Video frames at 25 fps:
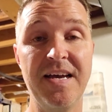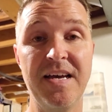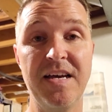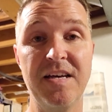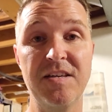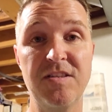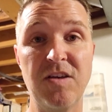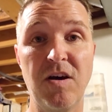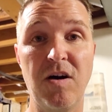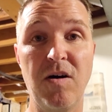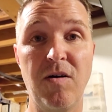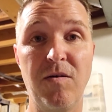
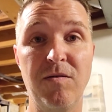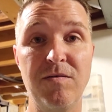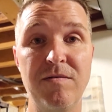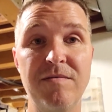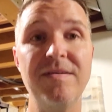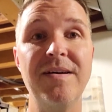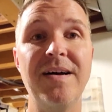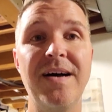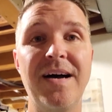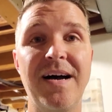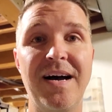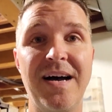
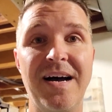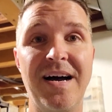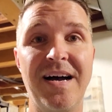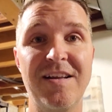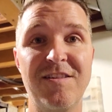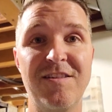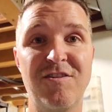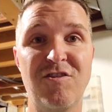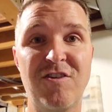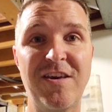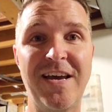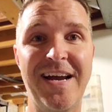So uh,
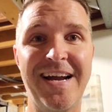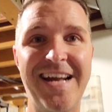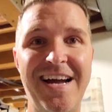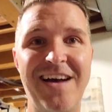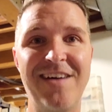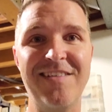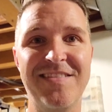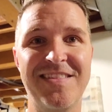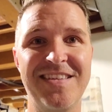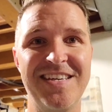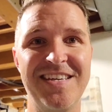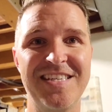check
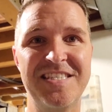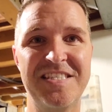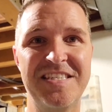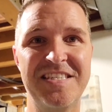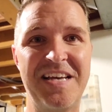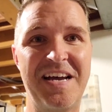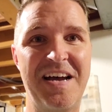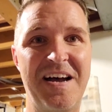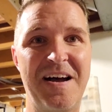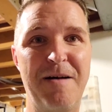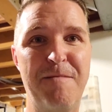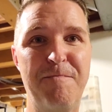out this,
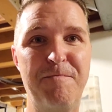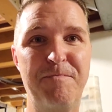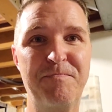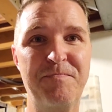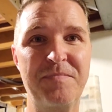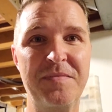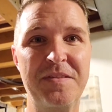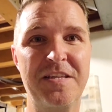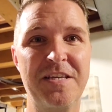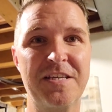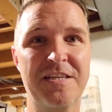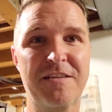uh,
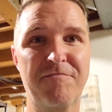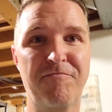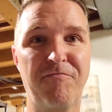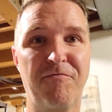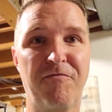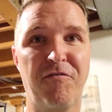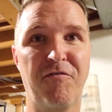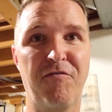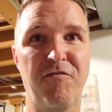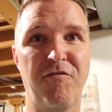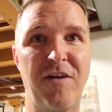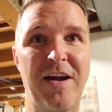this
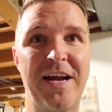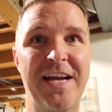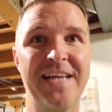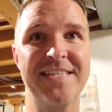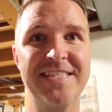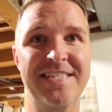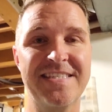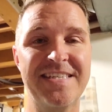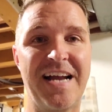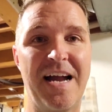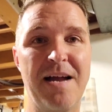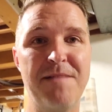
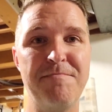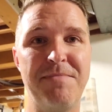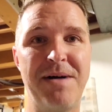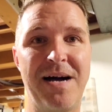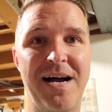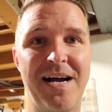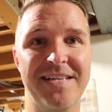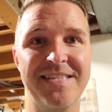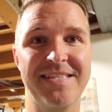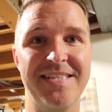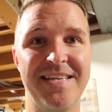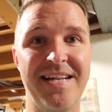Frankenstein
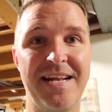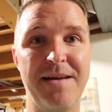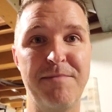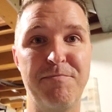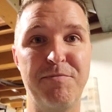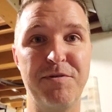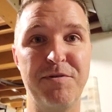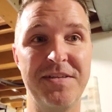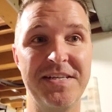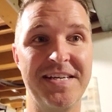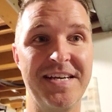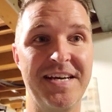box that I
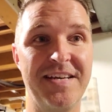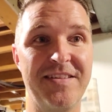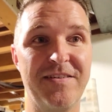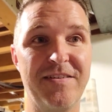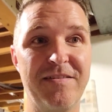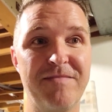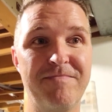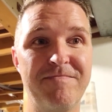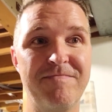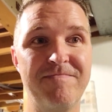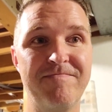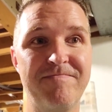put together.